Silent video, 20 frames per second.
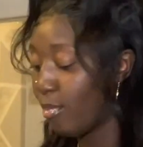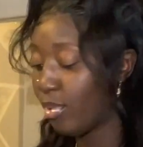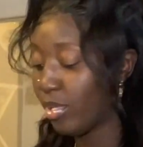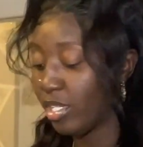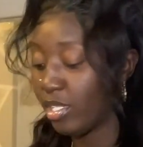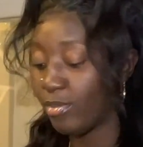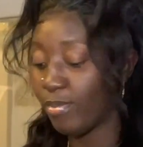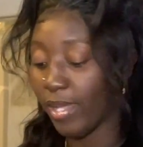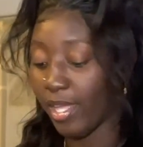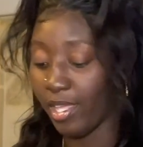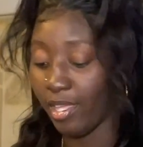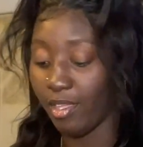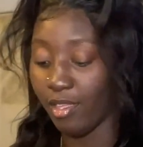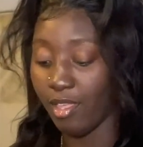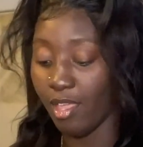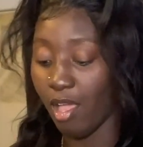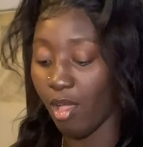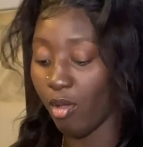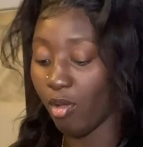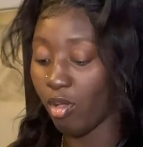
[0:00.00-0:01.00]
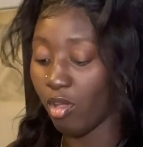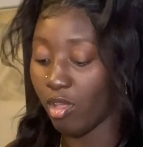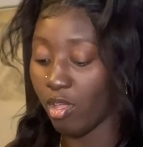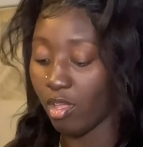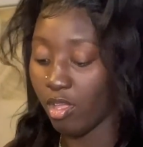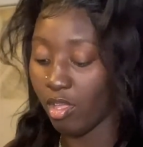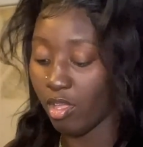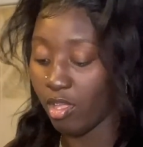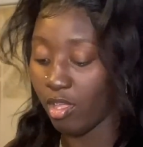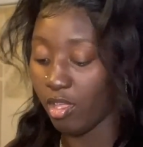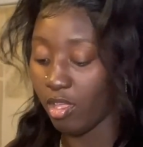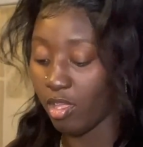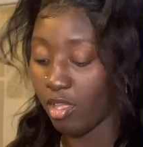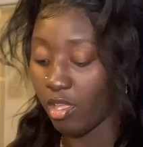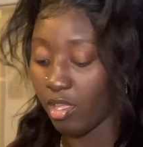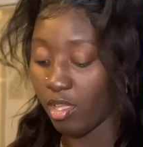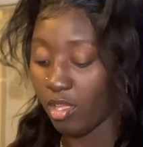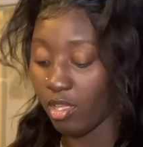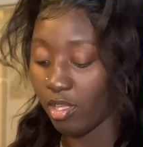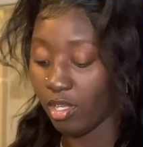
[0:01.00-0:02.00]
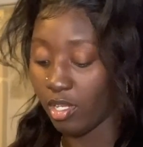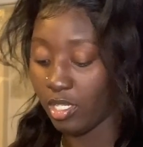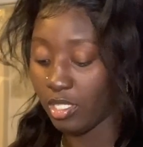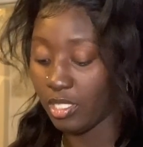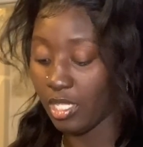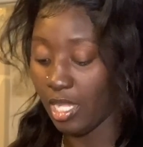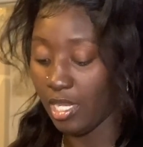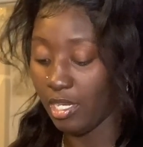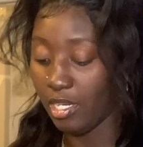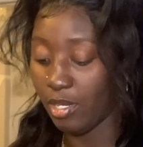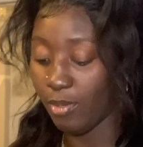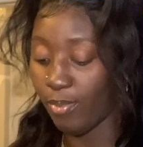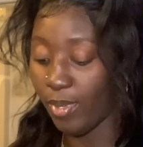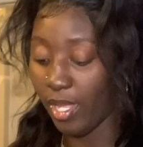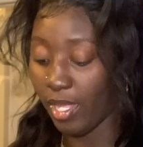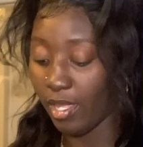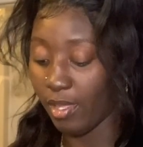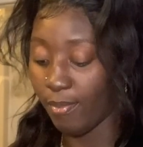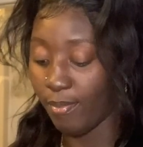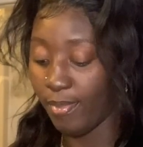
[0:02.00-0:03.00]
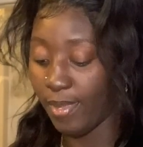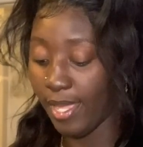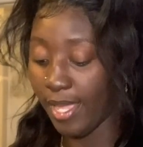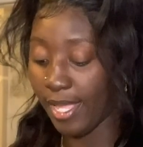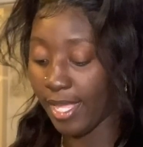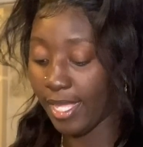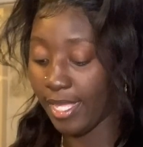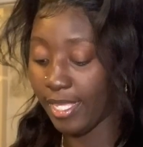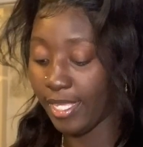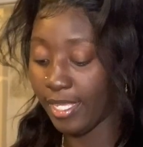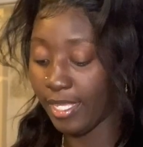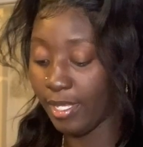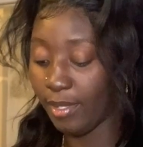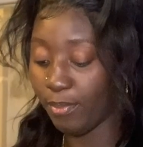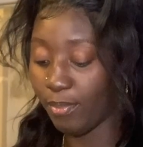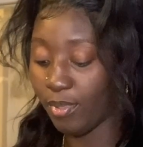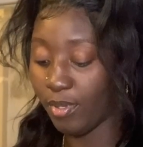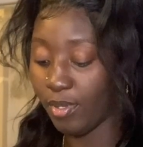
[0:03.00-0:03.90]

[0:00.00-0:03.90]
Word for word: putting this back in here, y'all. Because I need to think of that, dude.